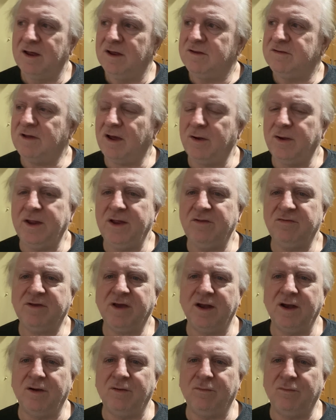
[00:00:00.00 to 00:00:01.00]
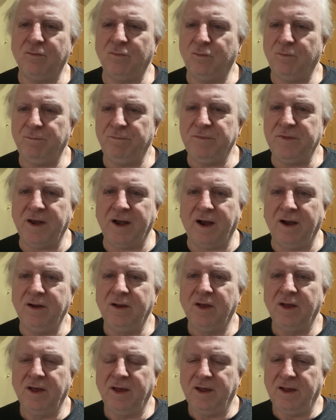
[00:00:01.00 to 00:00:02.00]
So he was going
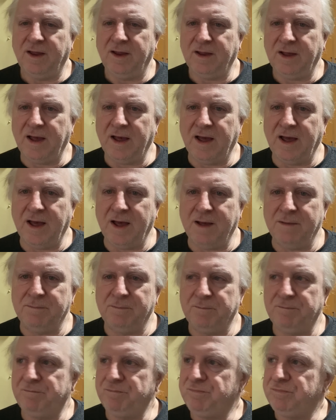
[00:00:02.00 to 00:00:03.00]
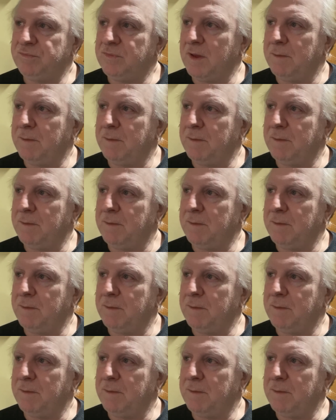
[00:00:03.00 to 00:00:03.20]
to,